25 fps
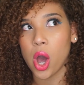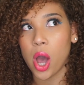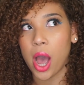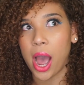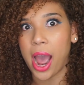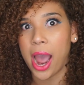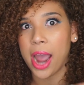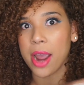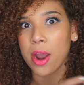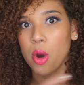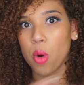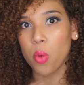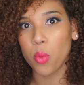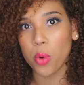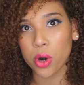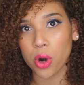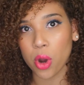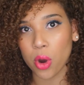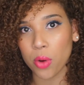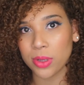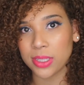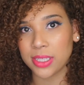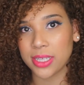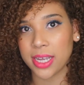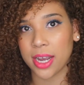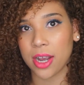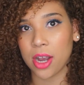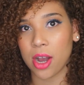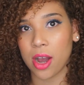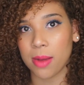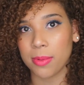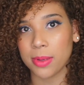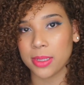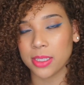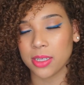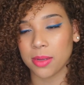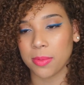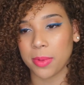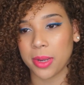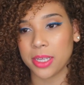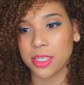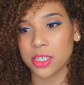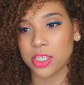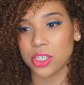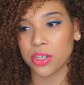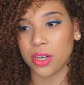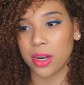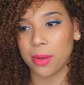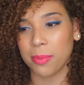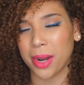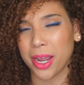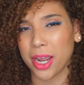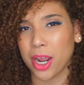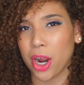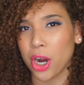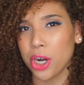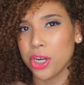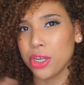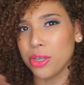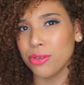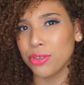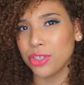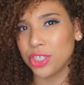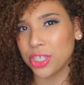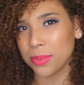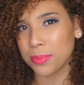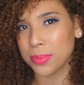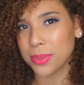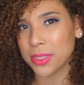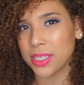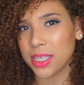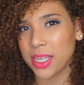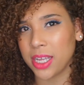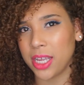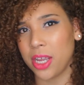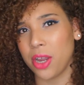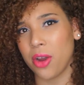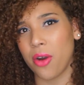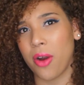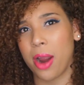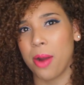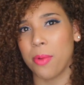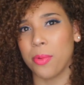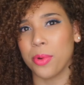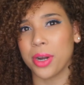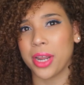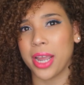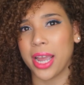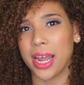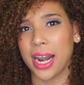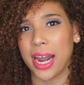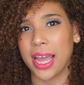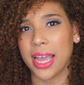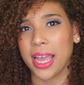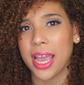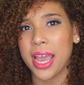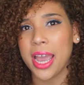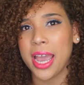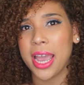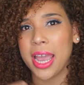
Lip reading: I would always get comments on my Instagram like, are you gypsy? Or I would get like